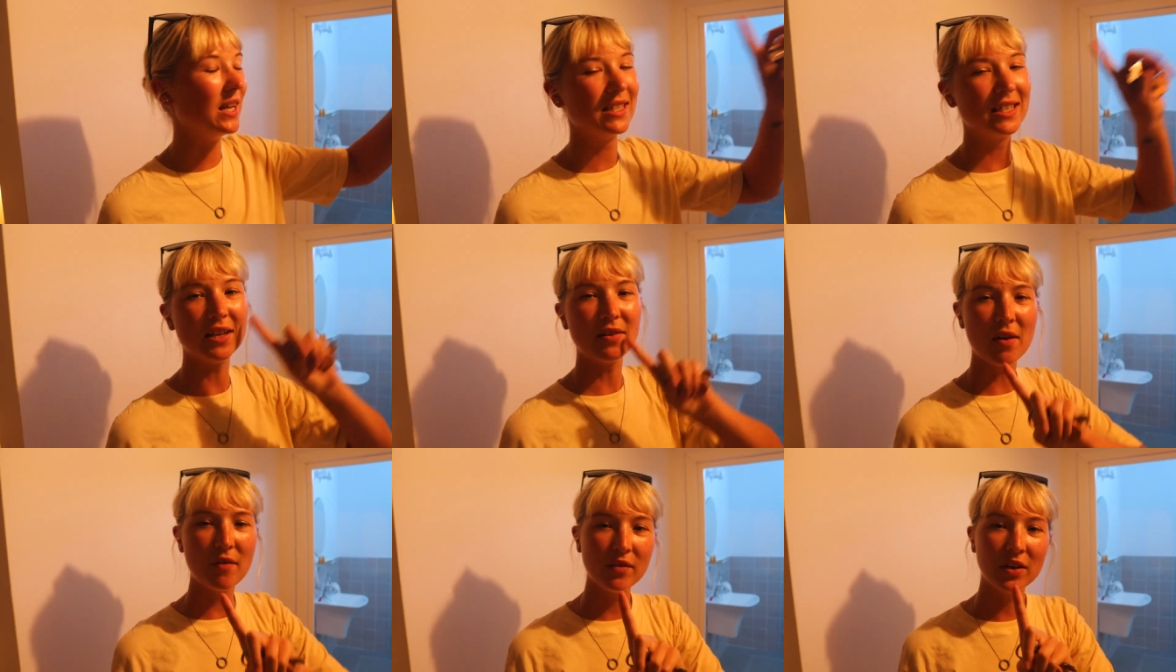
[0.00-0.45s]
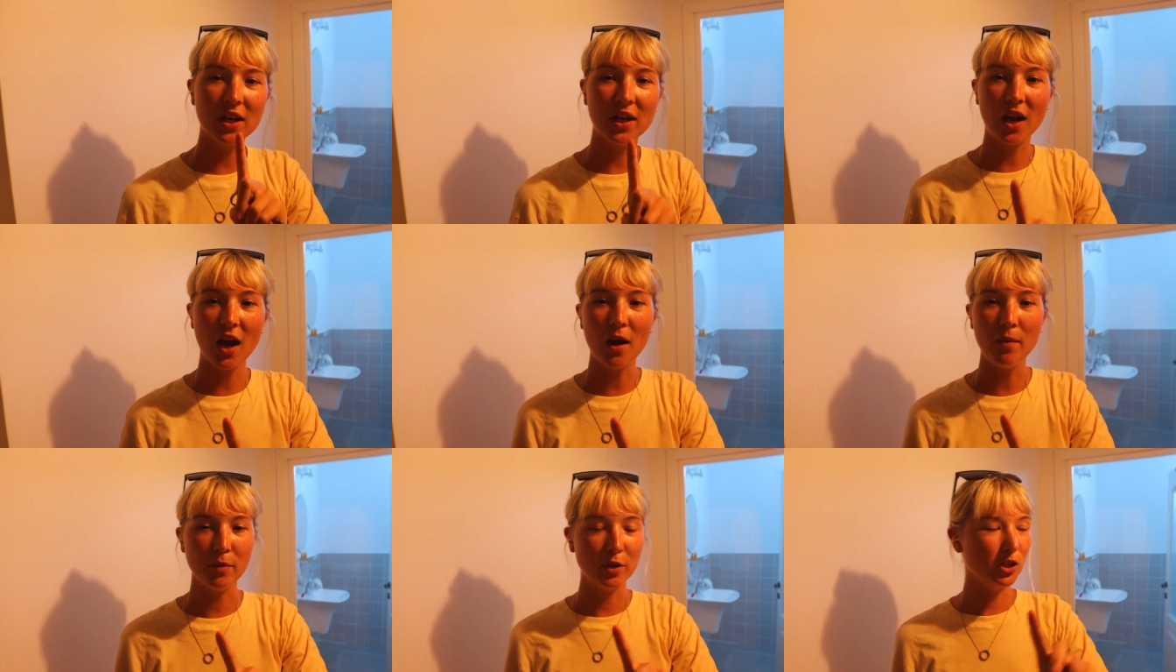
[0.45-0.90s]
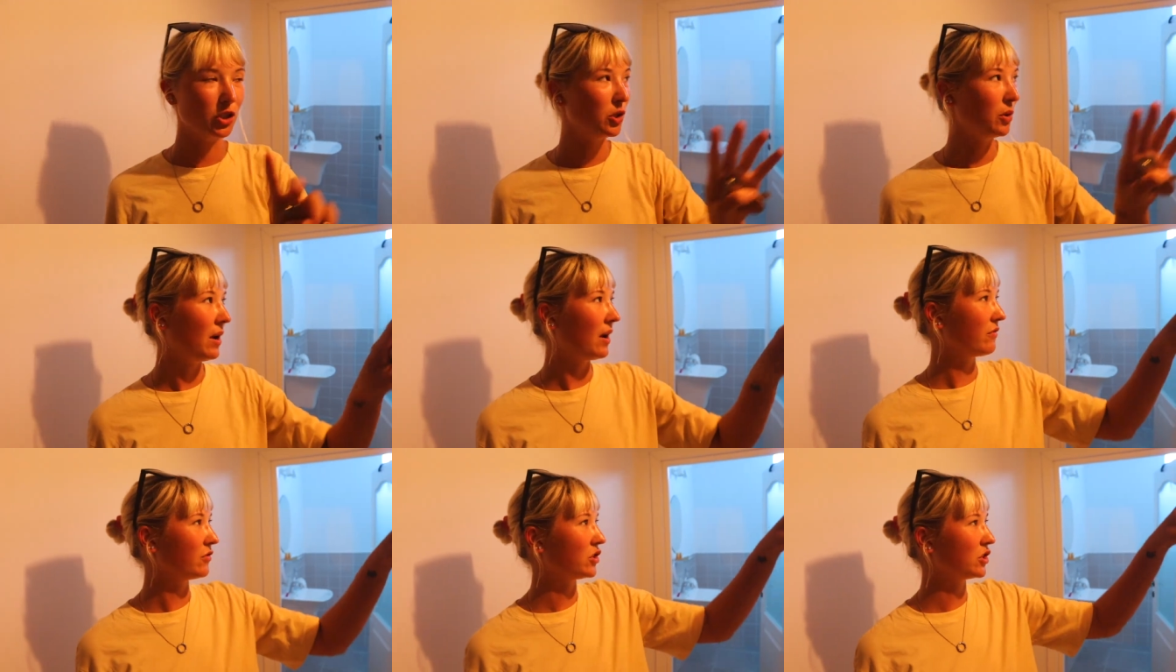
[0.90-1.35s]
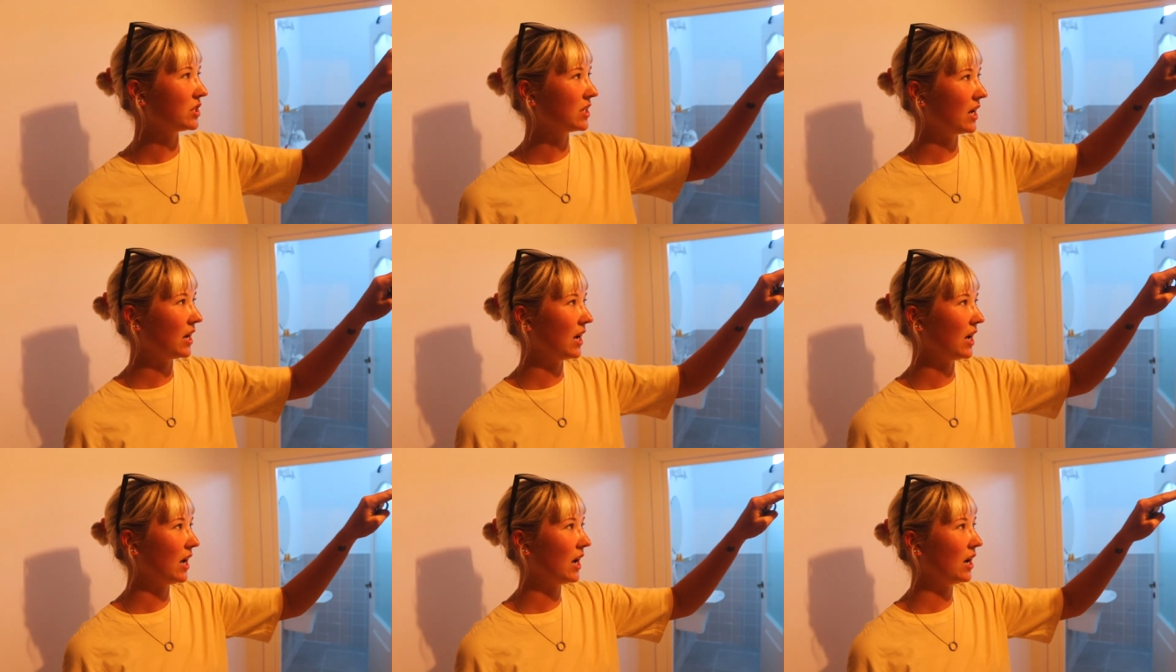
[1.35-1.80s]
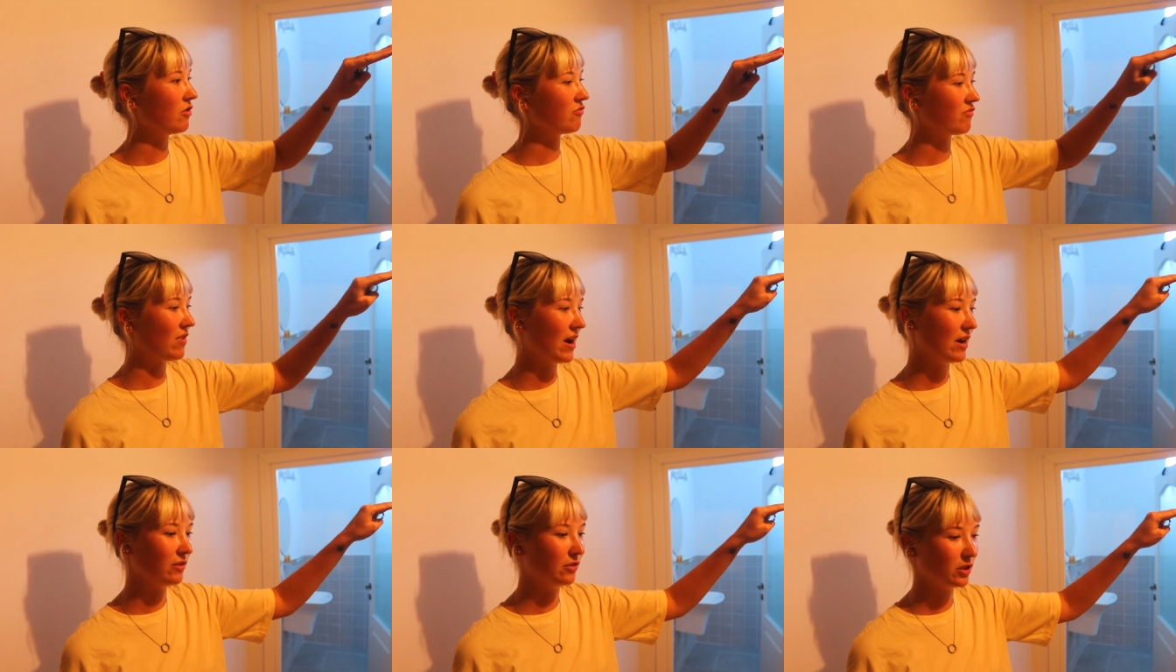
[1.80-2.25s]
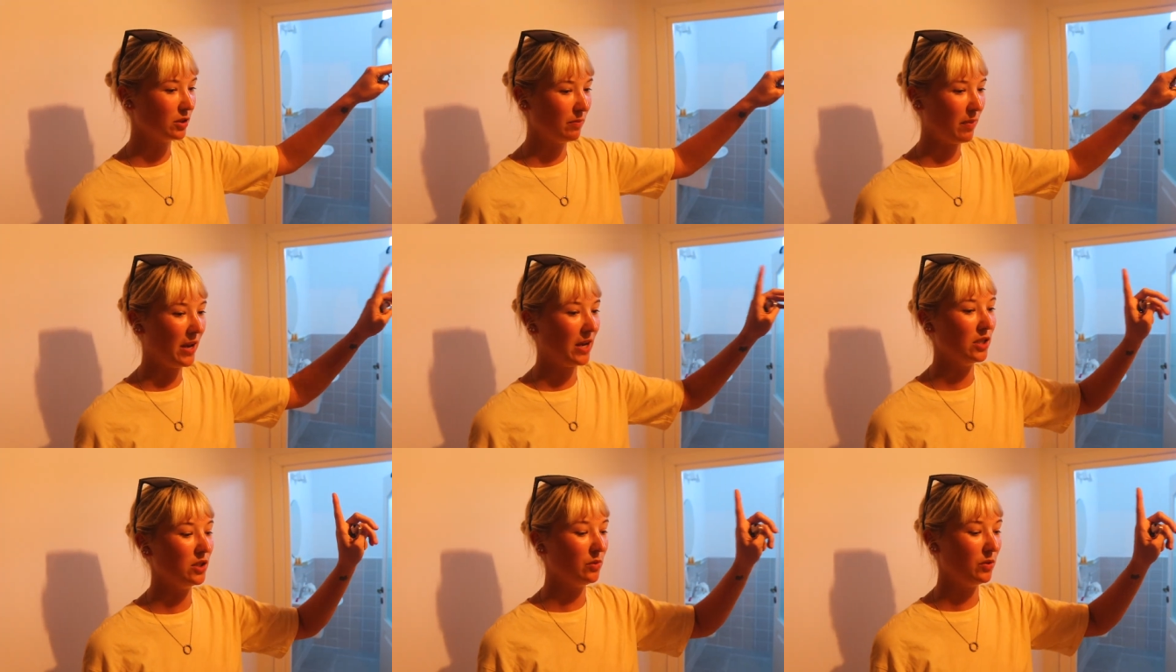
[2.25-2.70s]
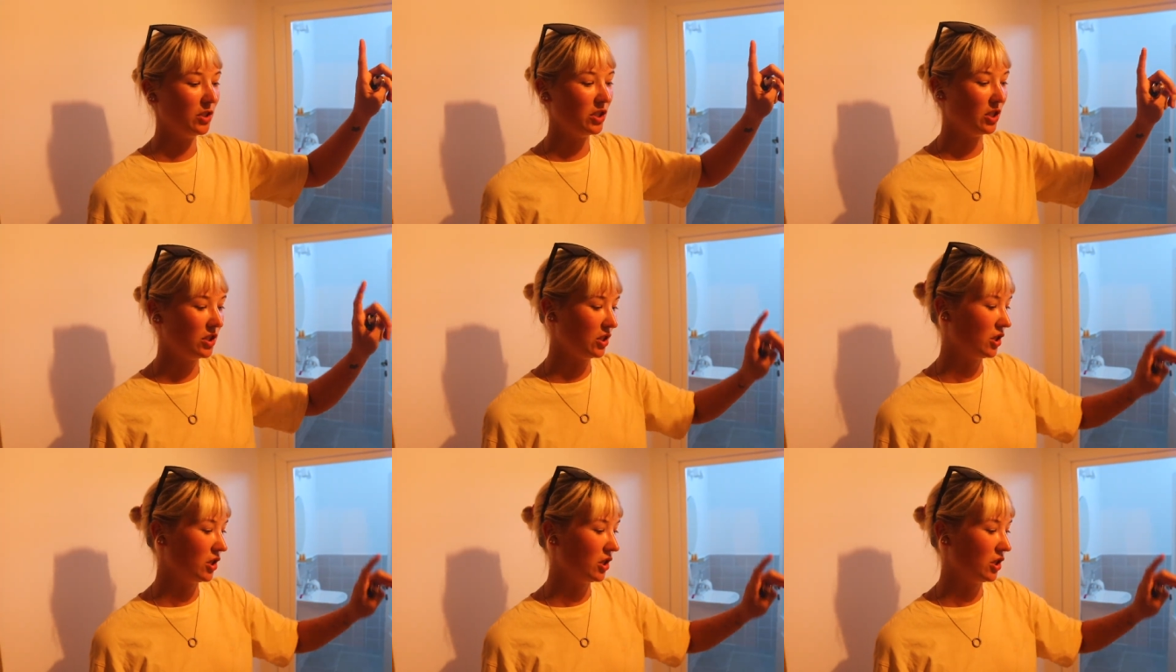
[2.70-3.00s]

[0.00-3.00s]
instead of having a cupboard, you have just a, a rail space, which is